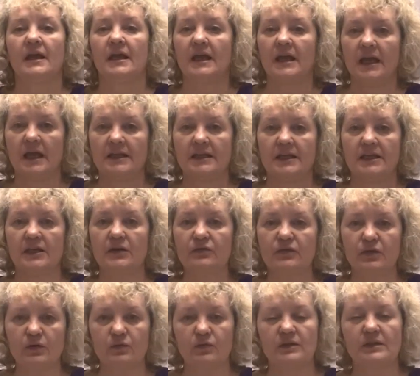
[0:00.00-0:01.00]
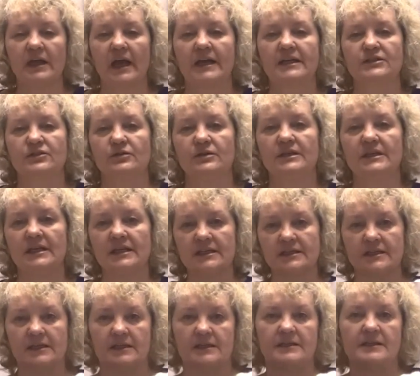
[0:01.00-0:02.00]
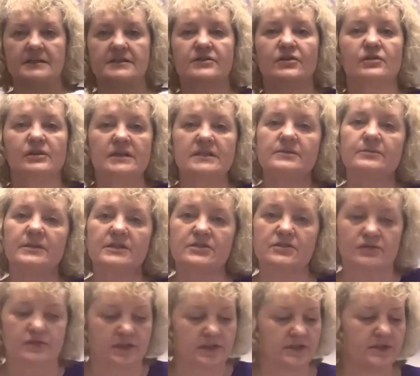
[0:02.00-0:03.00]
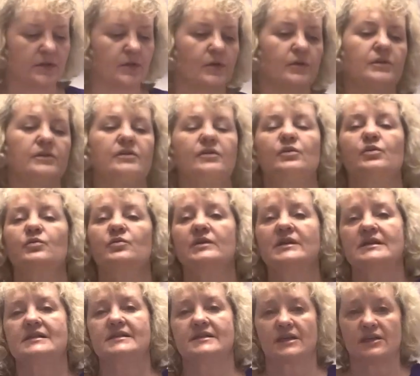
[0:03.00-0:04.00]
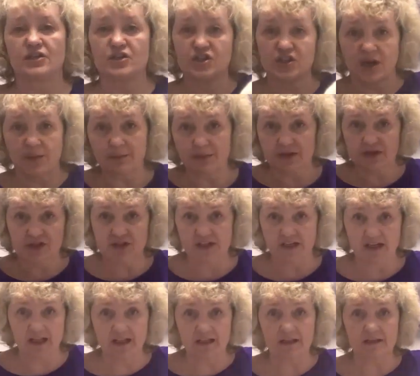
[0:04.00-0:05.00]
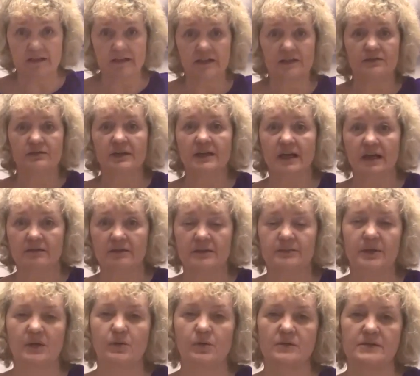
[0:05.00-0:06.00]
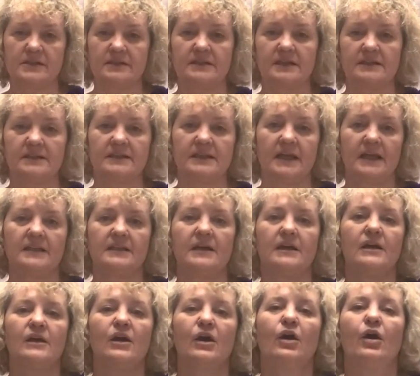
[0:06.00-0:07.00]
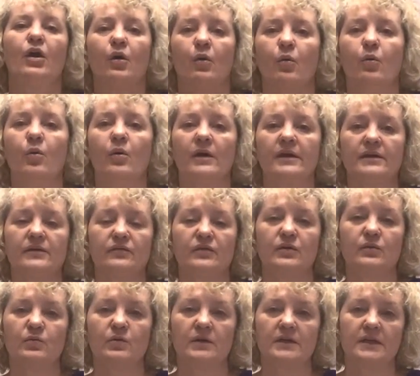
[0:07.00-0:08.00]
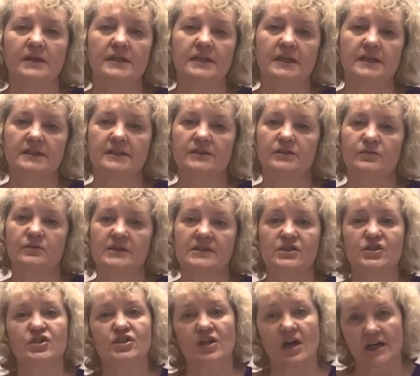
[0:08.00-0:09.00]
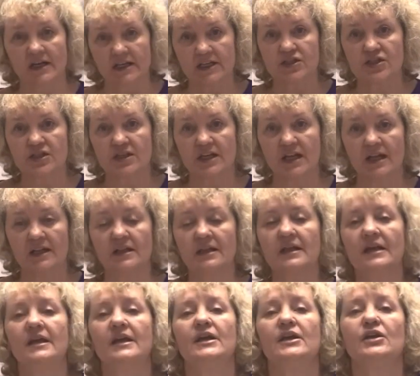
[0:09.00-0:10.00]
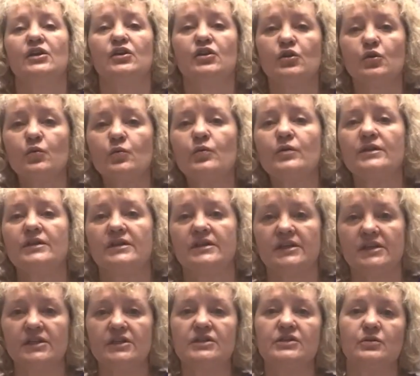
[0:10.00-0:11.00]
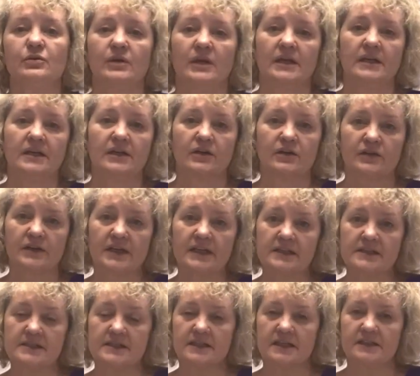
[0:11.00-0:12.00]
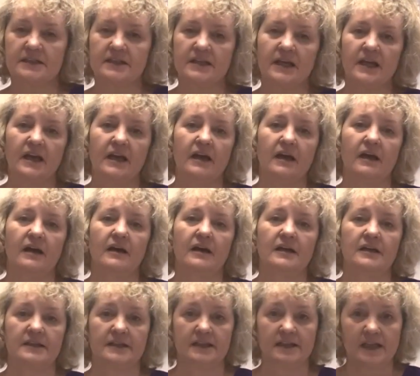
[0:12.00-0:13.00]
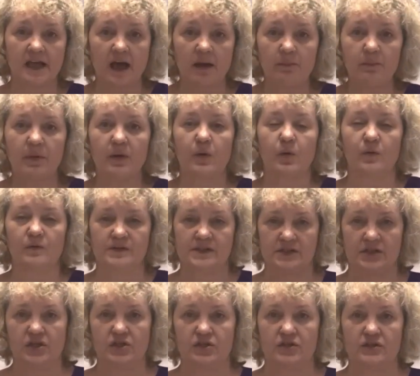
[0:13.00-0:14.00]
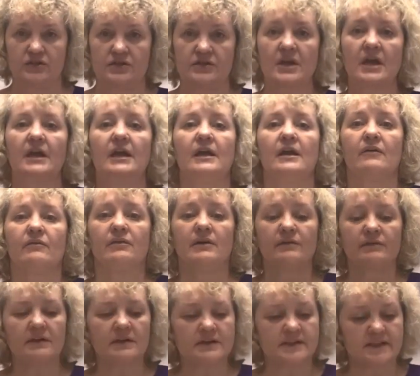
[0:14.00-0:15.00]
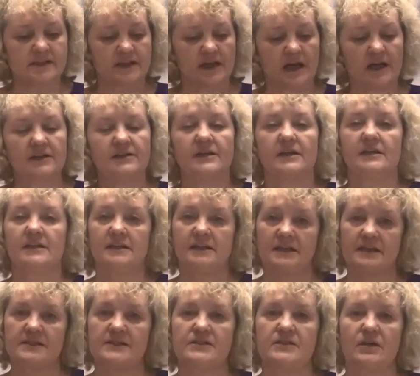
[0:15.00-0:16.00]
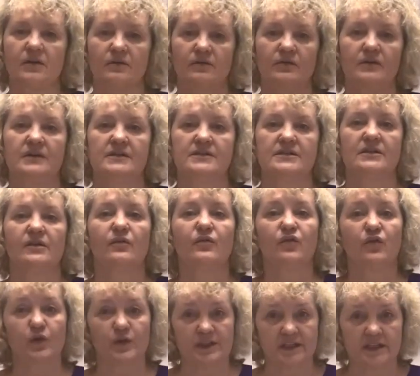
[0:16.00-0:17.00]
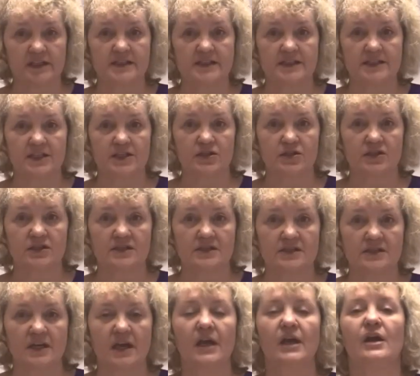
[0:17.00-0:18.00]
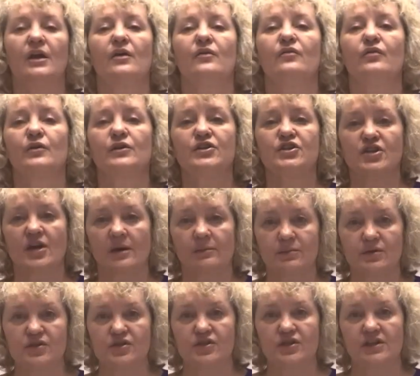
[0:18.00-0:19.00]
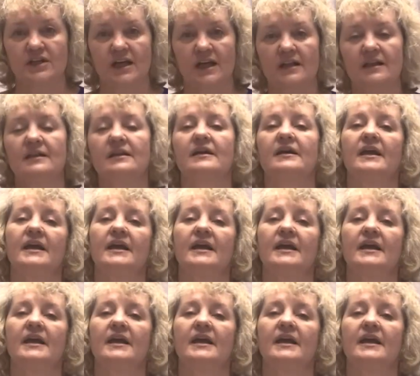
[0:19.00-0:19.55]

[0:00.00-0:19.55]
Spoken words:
And if you would like to knit this Christmas tree skirt with jumbo chenille that we have at BeCozi.net, or if you want to knit it with chunky chenille, you would need to increase the number of stitches. We will start this with 14 stitches. For jumbo chenille,